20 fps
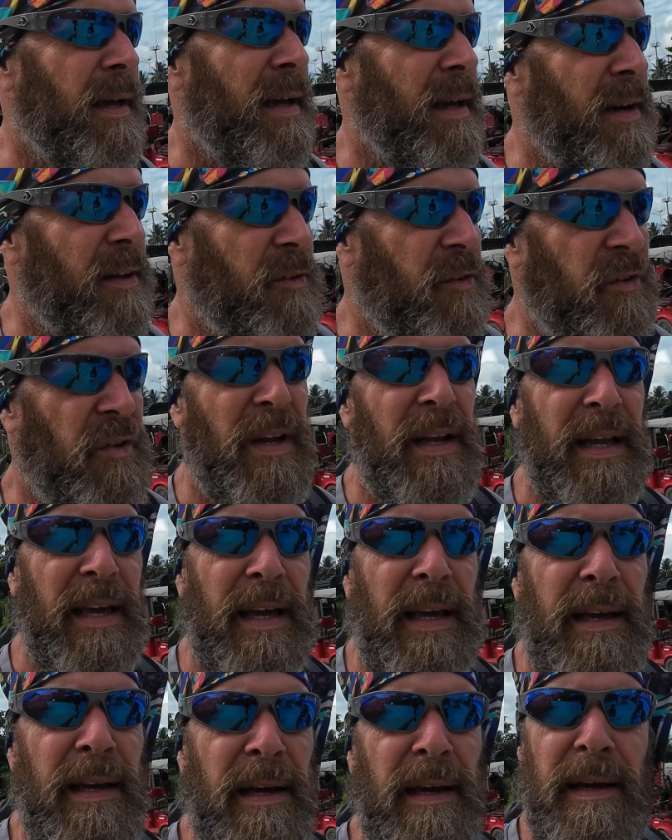in a
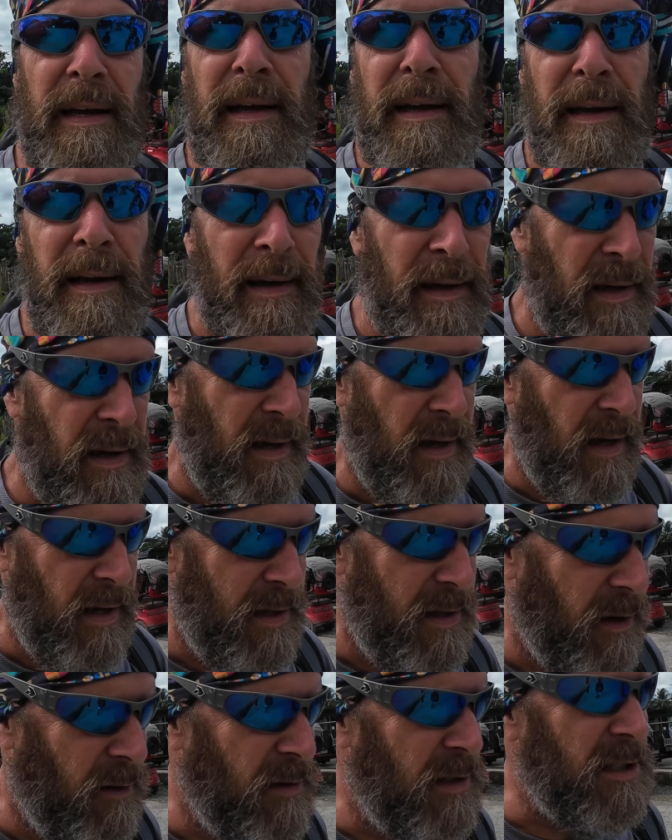city, and
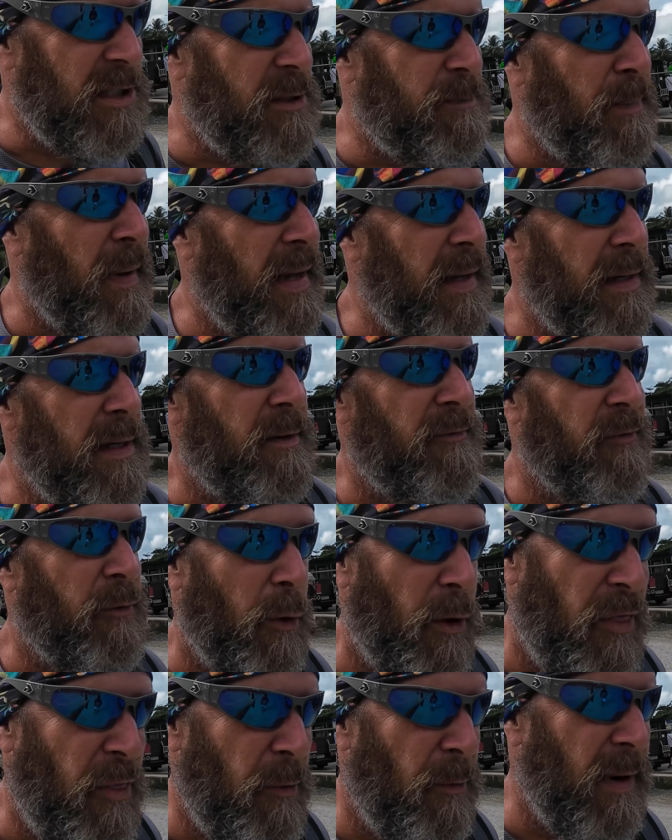you only spent,
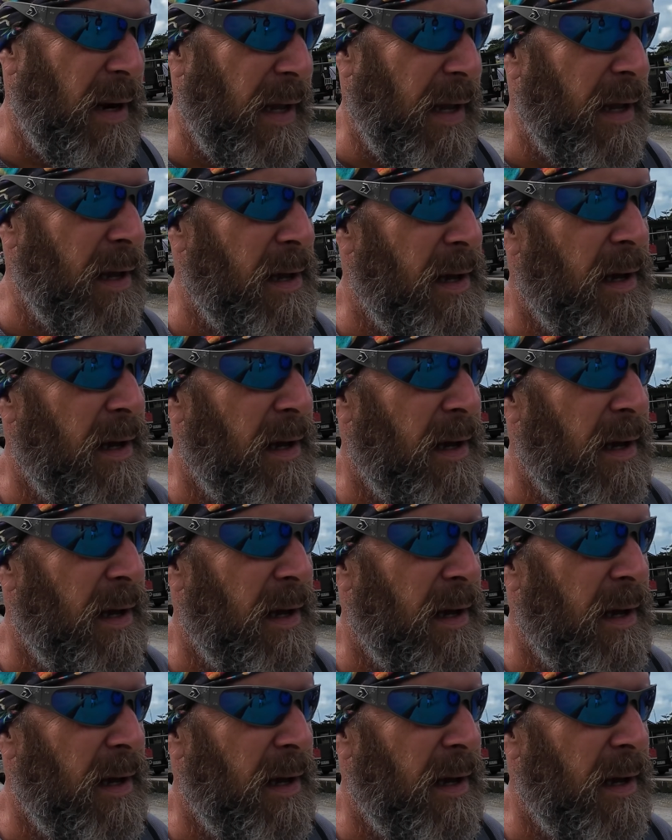for three,